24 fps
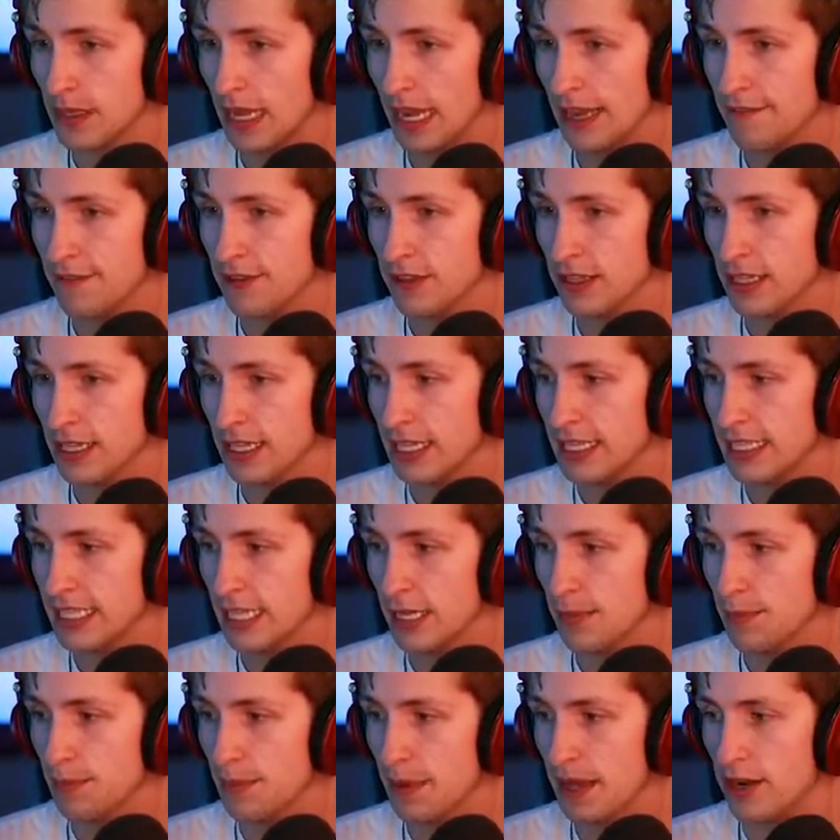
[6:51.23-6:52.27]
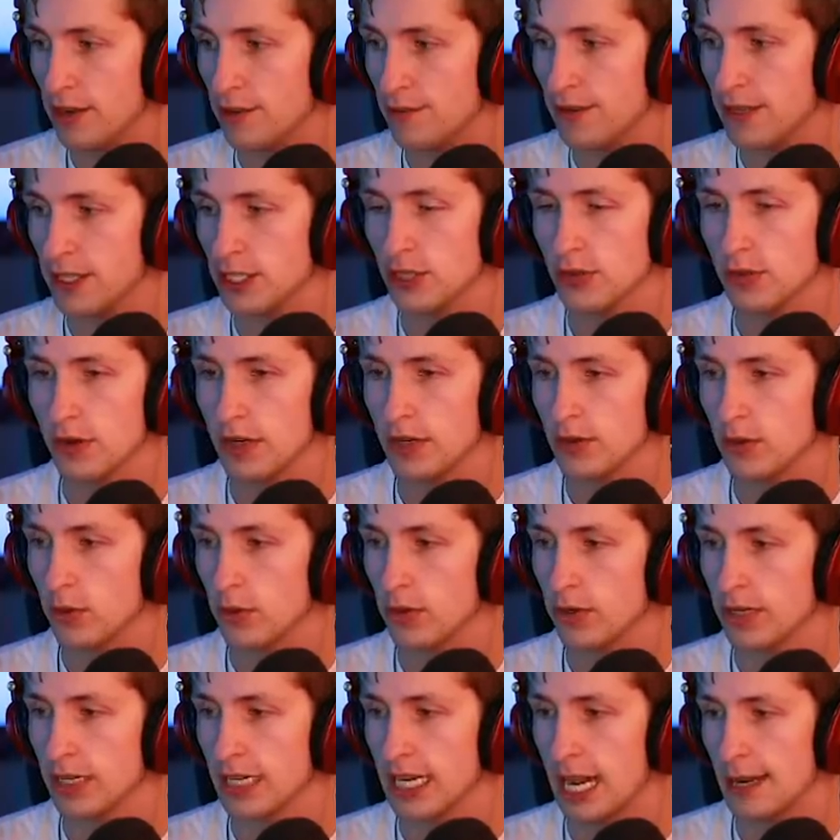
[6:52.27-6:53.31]
I feel like I need a better fishing rod in
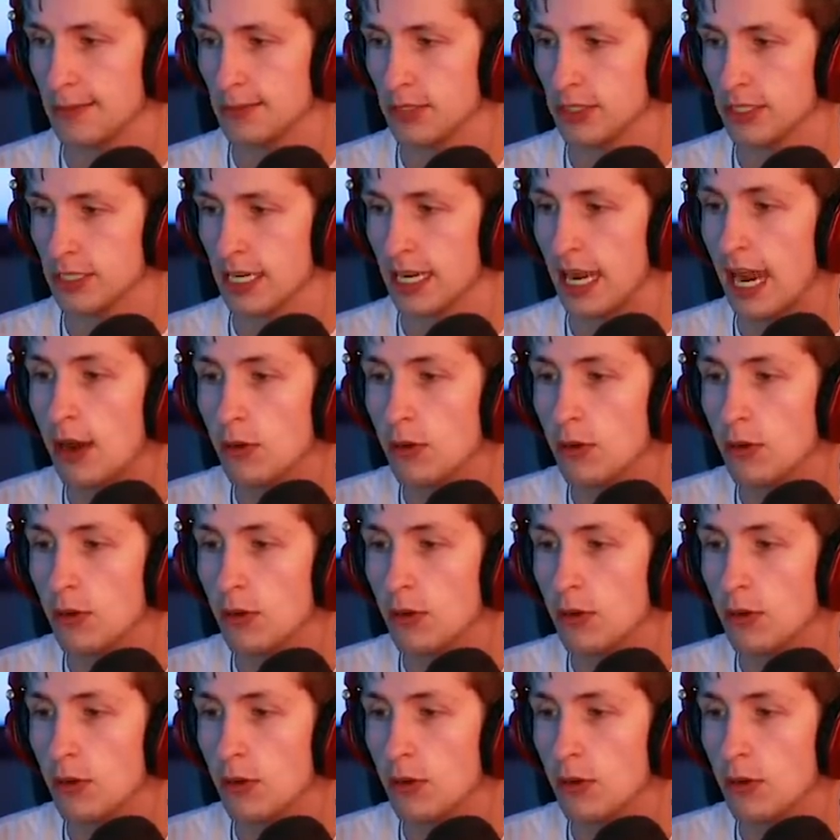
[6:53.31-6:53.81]
order to capture this guy.